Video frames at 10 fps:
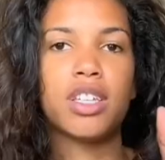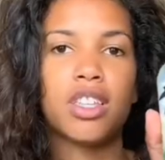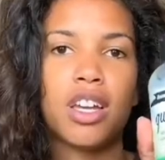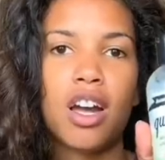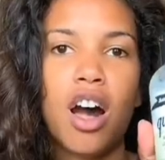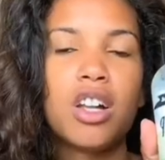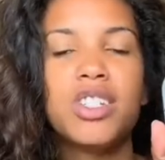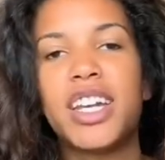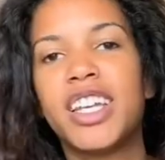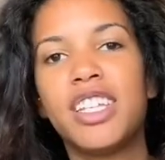The Aunt
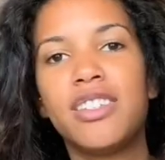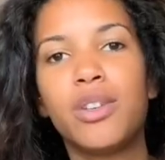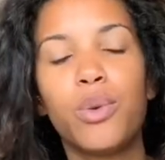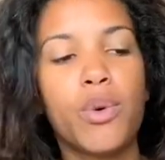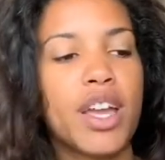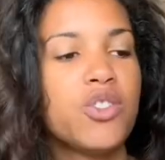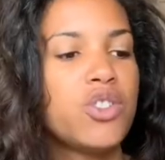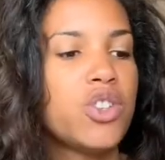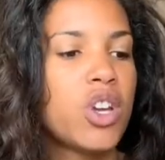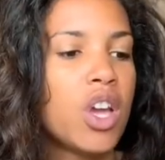Jackie's
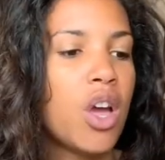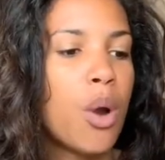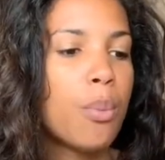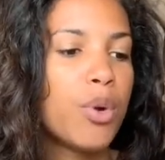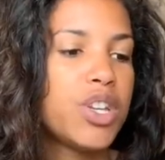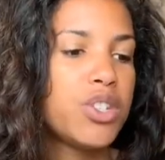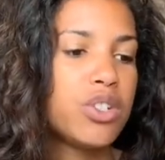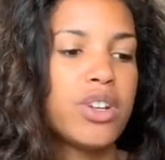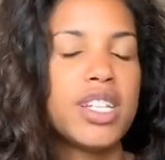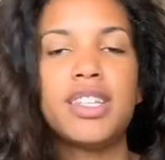Quench
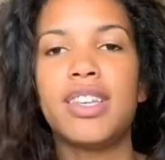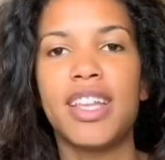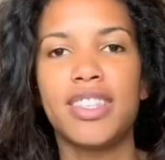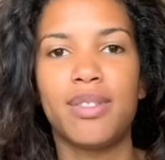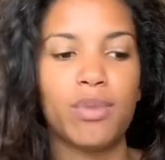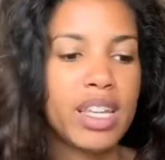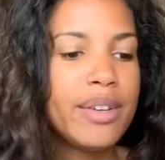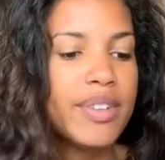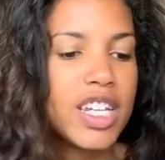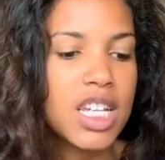Moisture Intensive
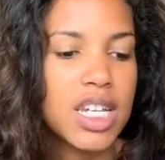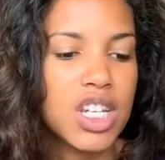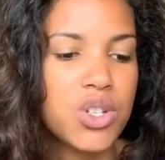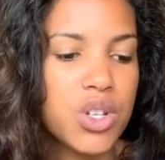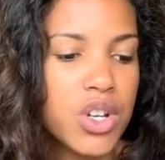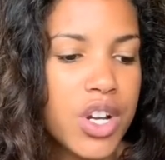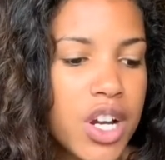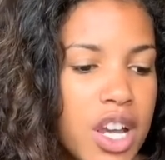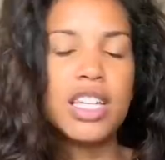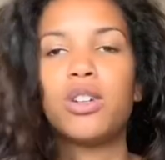Leave-In Conditioner,
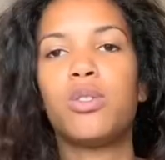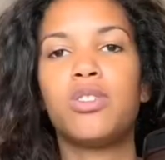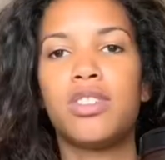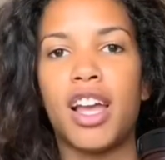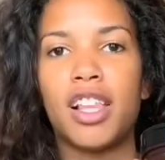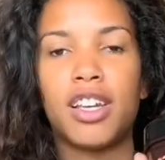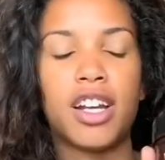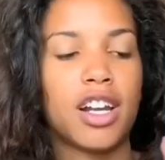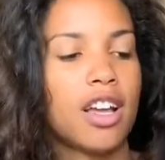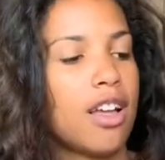Eco
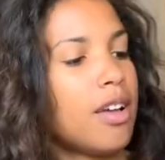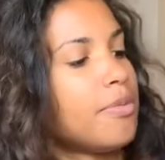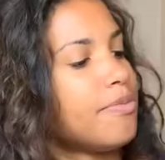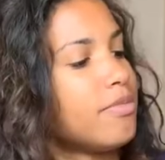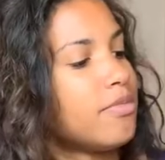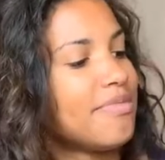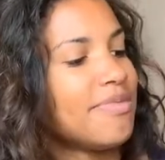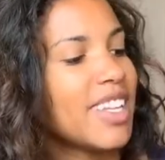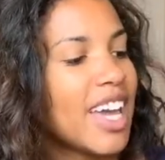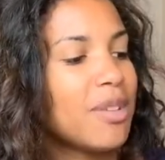Styler um,
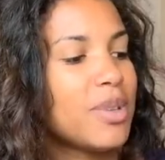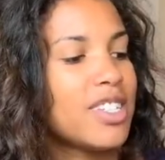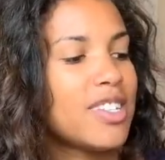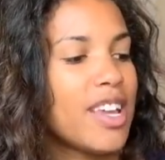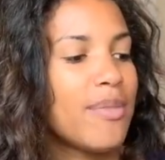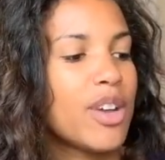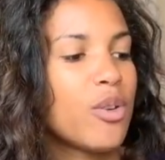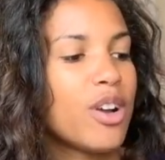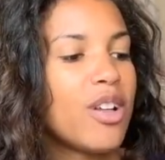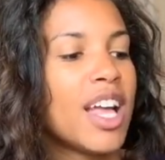Cannabis Sativa
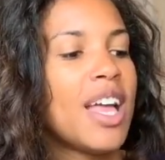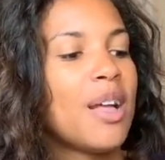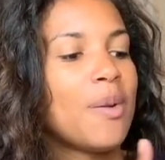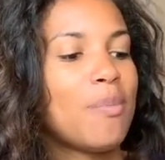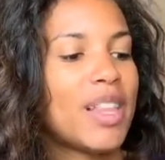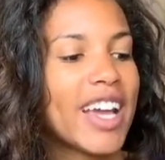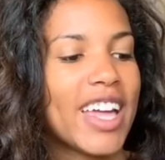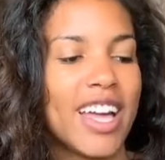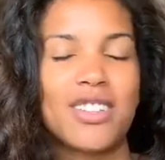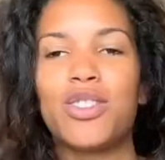Oil, Black
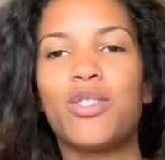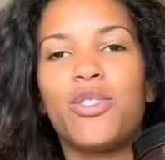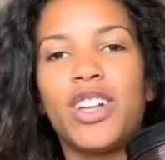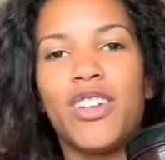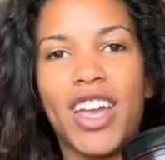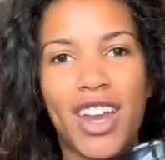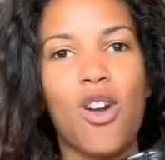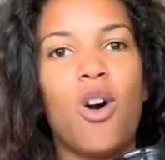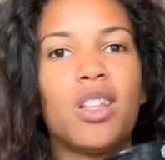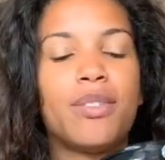Castor Oil, and
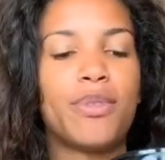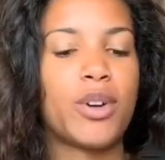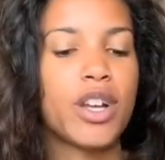Olive